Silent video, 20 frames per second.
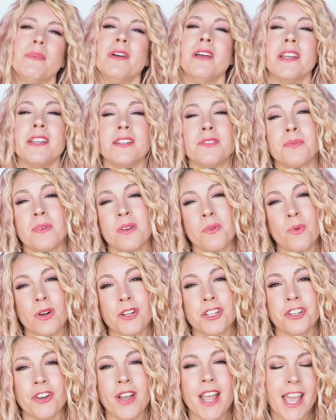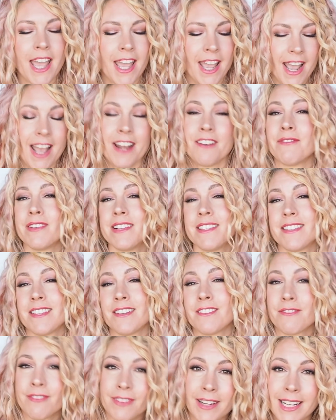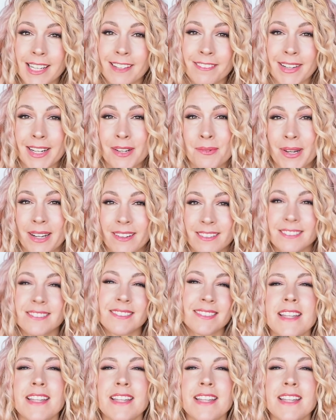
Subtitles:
You just want to wash your hair and rinse it really well.